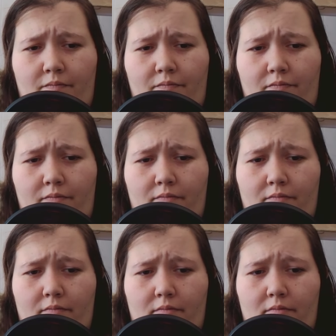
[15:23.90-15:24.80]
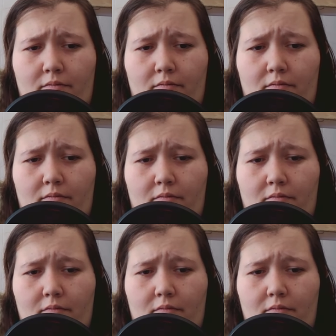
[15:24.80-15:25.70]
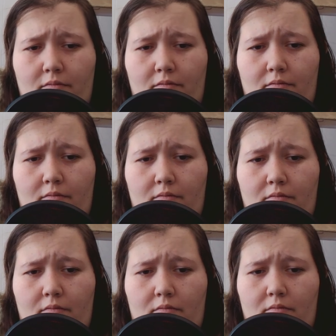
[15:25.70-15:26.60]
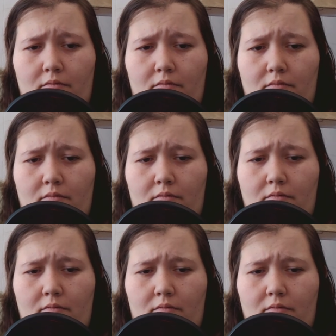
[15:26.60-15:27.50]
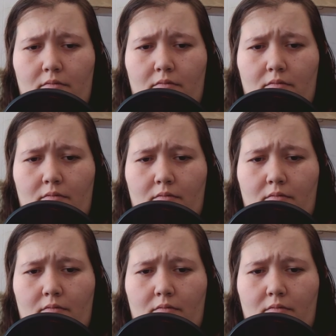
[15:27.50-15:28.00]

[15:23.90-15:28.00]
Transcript: The person shown says nothing.